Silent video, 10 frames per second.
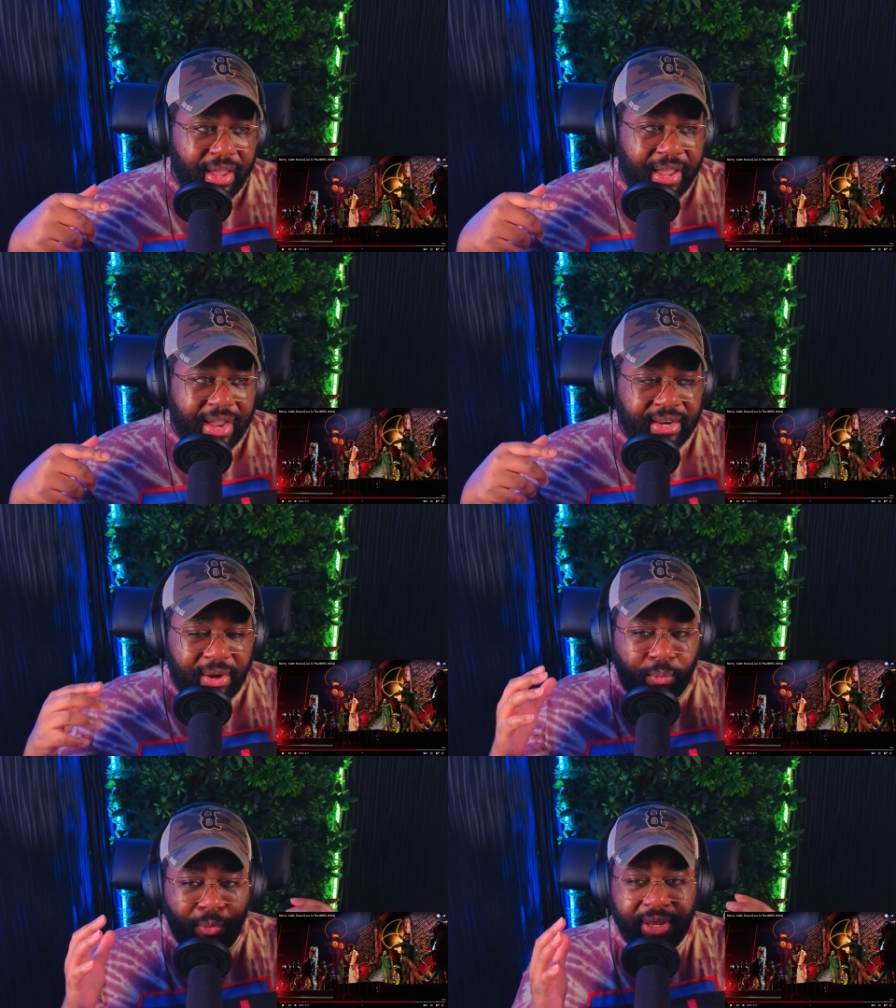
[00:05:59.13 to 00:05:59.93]
and
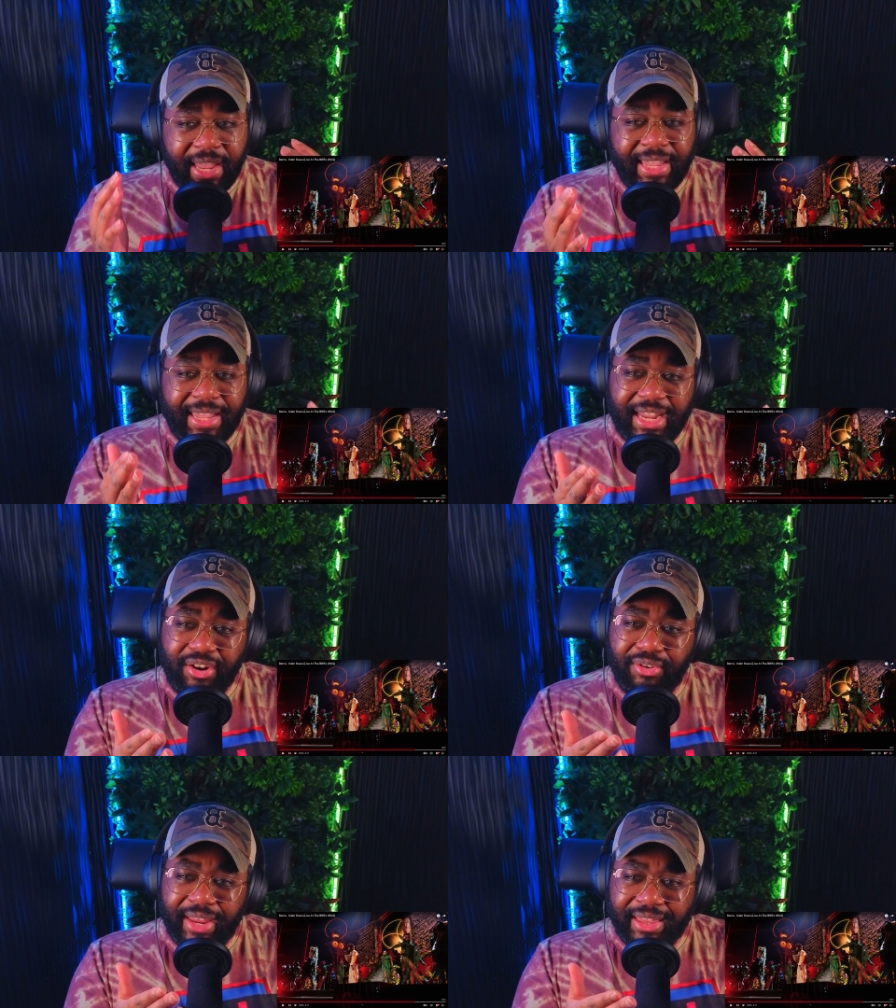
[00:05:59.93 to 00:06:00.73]
like when they
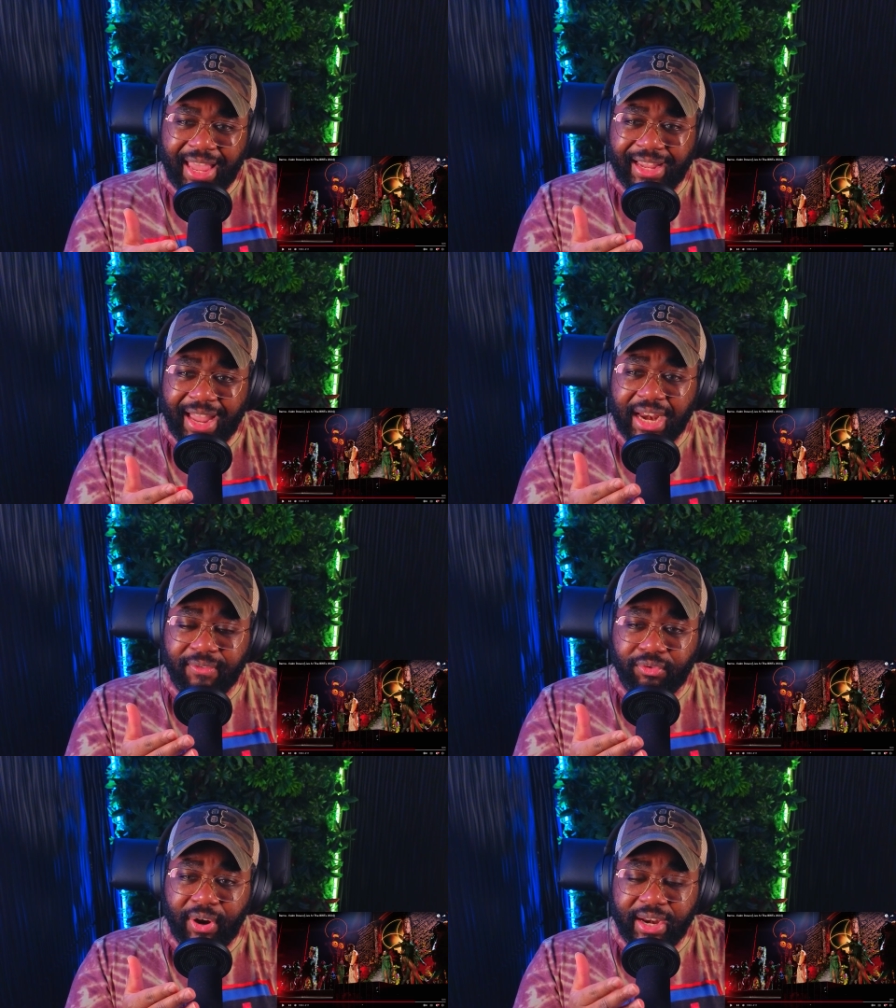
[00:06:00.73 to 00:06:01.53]
hear like that kind
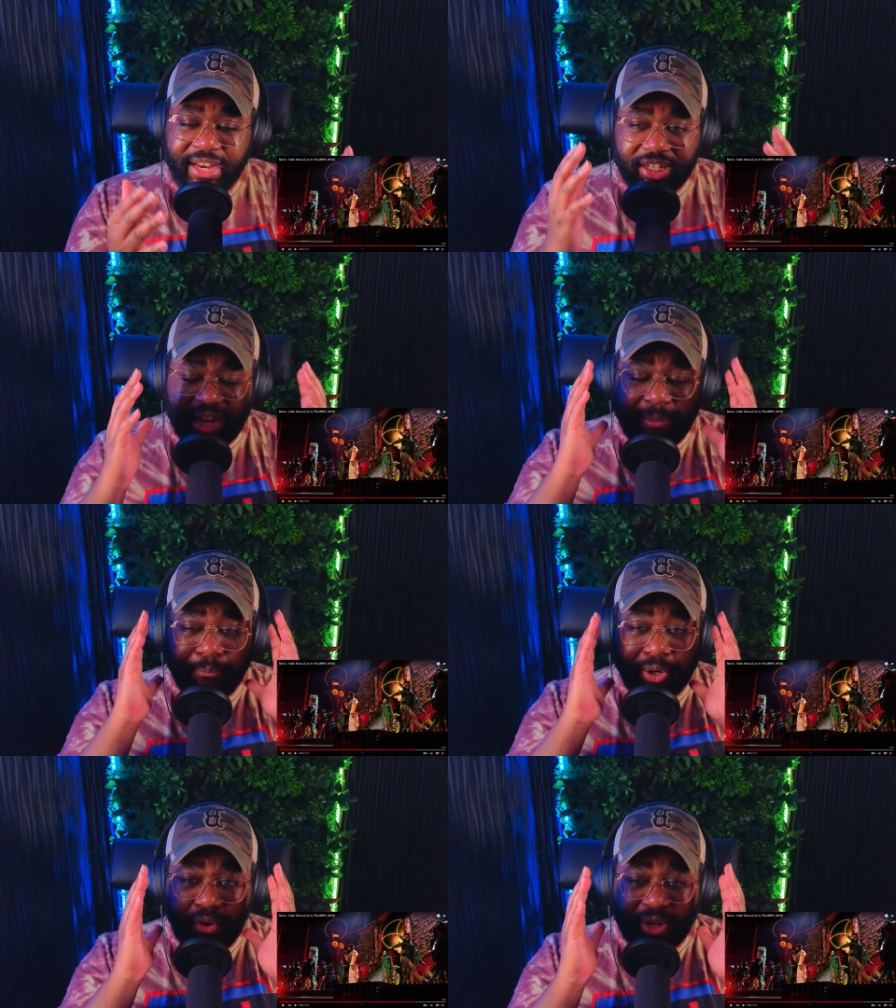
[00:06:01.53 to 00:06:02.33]
of run it just it
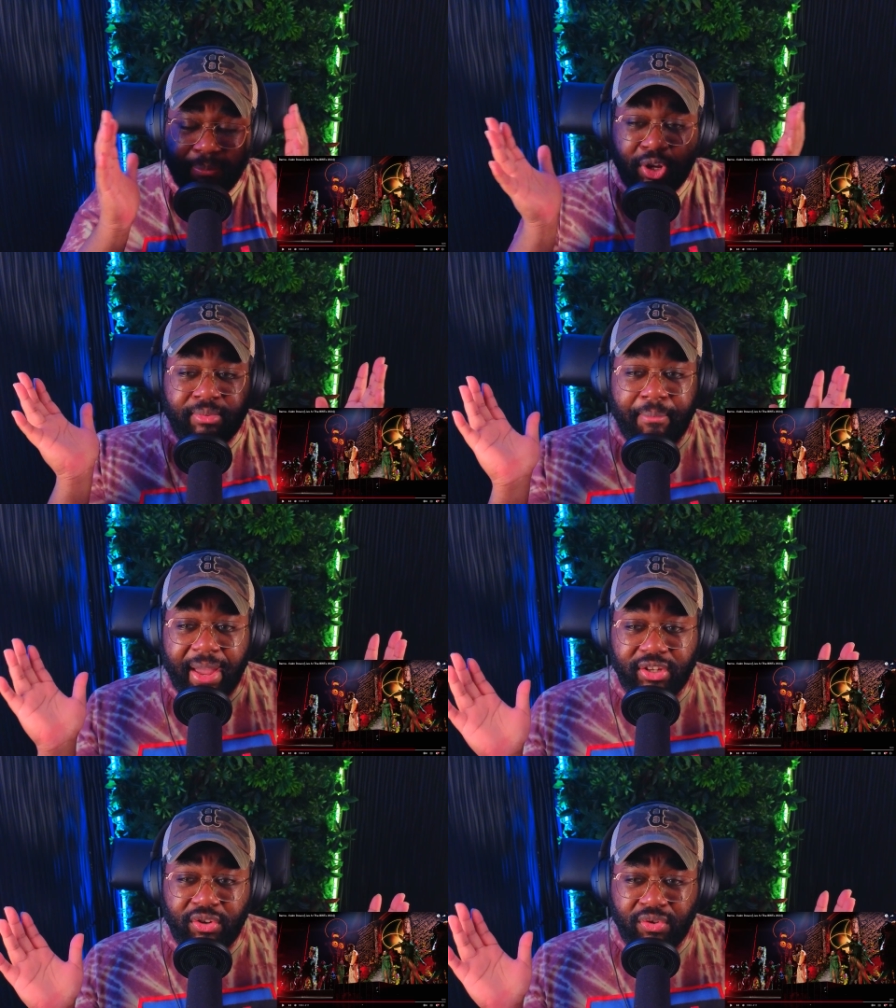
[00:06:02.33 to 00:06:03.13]
blows it blows my
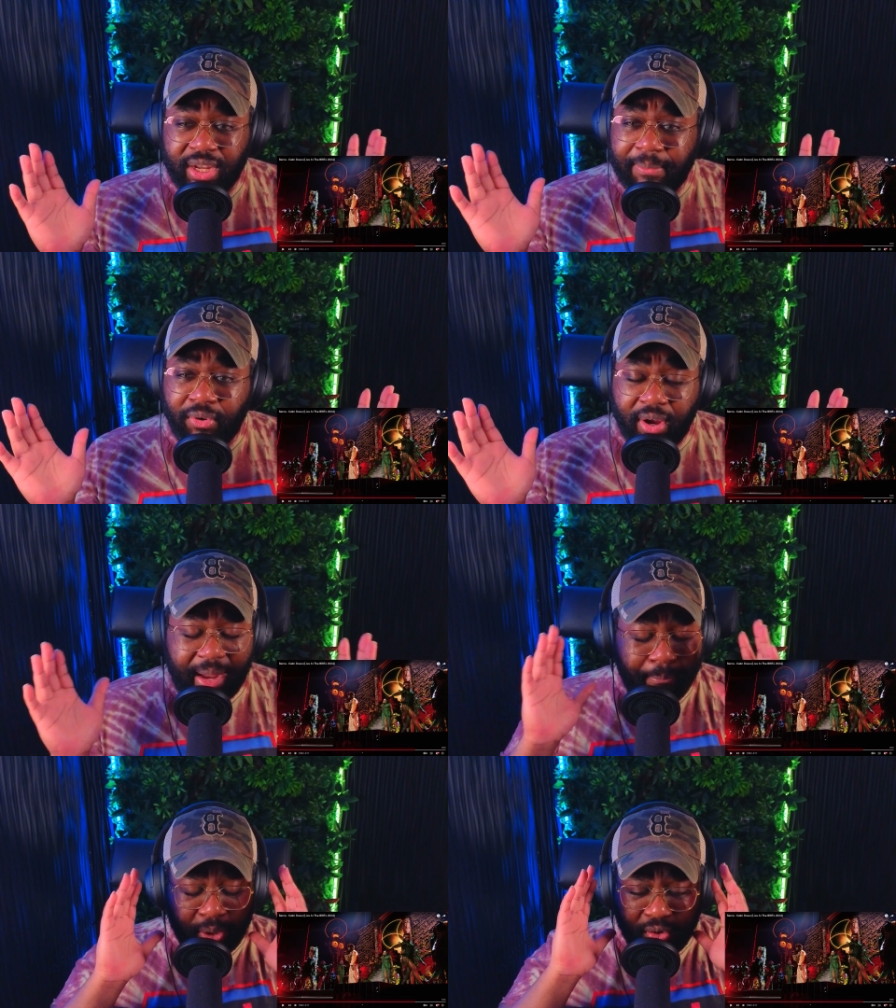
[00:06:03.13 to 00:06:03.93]
mind too don't get me wrong
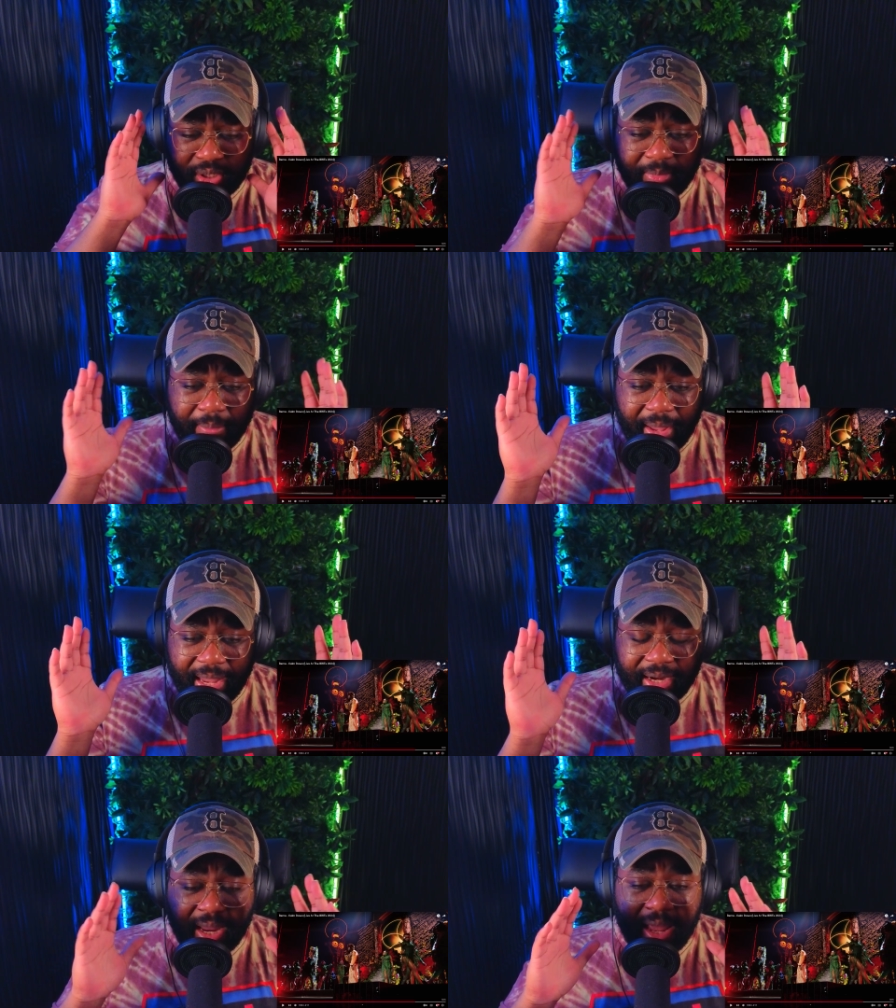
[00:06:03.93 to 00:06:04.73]
it blows my mind